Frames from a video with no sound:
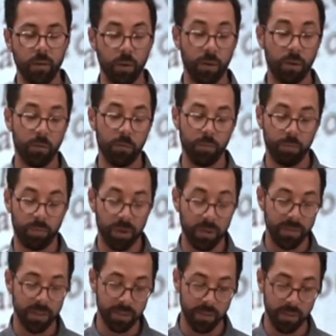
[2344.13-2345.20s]
or
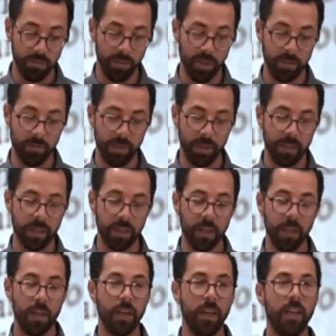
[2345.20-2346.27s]
previously blind man,
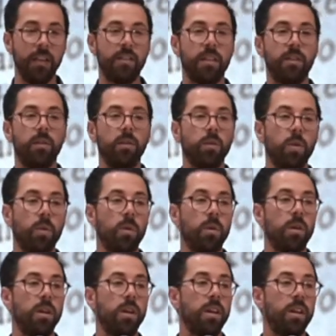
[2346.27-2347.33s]
he said,
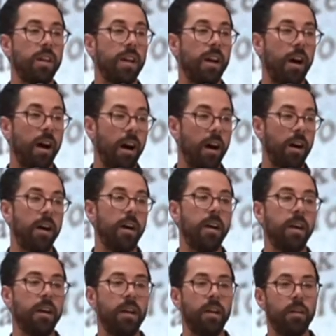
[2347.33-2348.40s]
Lord,
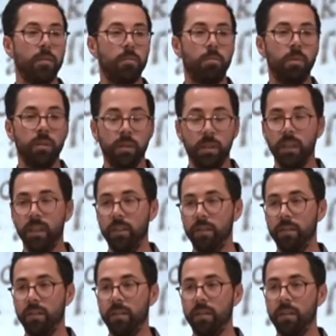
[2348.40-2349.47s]
I believe.
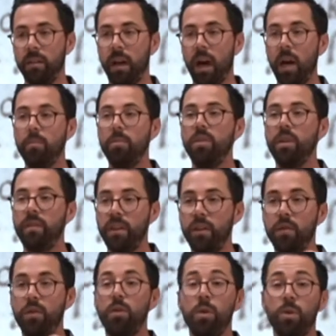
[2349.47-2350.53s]
I believe that
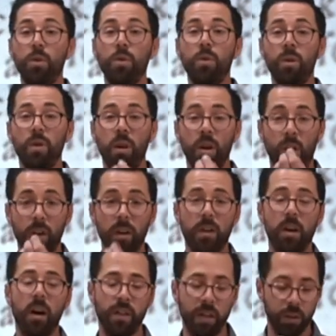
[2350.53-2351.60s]
you are
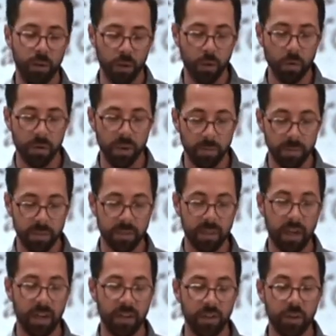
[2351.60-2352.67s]
God, that you are the
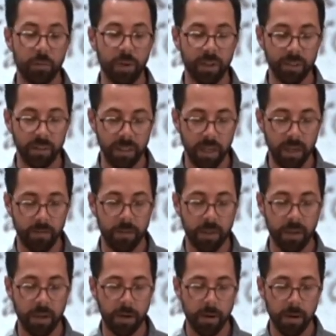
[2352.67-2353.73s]
Messiah, you're my
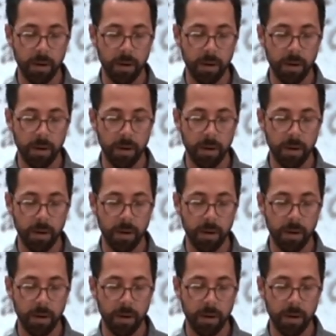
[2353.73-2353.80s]
Savior.